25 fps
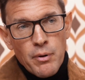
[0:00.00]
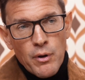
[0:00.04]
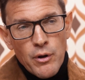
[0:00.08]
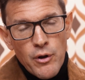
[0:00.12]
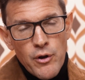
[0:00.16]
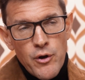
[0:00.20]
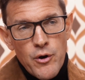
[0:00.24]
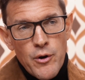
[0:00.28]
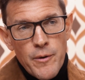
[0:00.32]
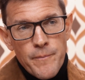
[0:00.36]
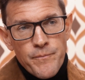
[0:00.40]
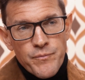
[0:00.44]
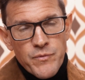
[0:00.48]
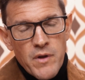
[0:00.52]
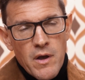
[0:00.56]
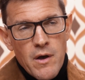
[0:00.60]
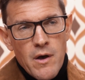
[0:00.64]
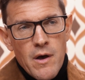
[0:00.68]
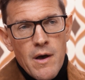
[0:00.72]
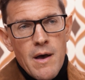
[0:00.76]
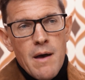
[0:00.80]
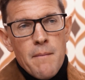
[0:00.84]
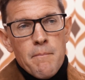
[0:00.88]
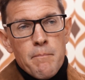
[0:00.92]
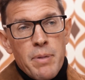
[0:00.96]
balloon
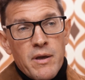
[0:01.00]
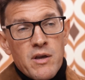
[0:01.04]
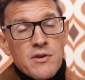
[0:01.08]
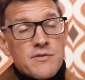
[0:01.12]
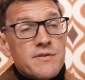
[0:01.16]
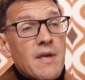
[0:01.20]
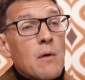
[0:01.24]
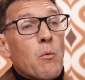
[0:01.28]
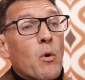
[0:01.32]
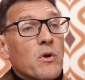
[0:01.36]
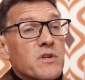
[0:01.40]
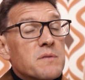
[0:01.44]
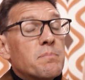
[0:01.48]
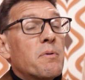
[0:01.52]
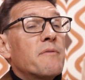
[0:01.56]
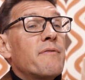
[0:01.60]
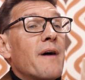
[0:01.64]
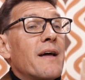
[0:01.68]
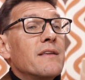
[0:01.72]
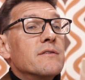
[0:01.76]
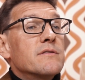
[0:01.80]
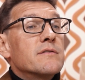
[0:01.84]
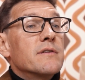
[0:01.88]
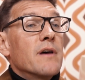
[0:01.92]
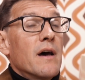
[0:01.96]
because they want to
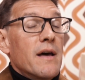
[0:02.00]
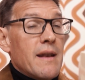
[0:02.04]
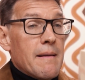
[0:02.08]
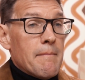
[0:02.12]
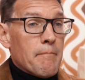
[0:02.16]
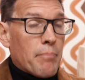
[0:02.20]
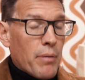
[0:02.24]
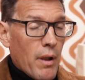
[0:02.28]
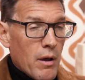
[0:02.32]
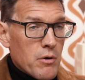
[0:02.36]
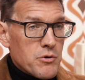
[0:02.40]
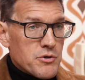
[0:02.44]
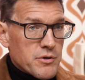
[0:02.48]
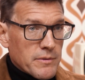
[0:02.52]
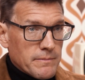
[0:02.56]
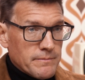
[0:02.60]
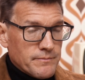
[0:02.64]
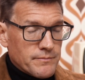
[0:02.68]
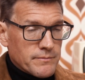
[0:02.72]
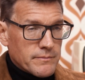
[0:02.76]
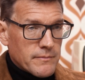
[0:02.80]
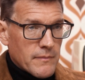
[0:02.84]
prevent an implosion.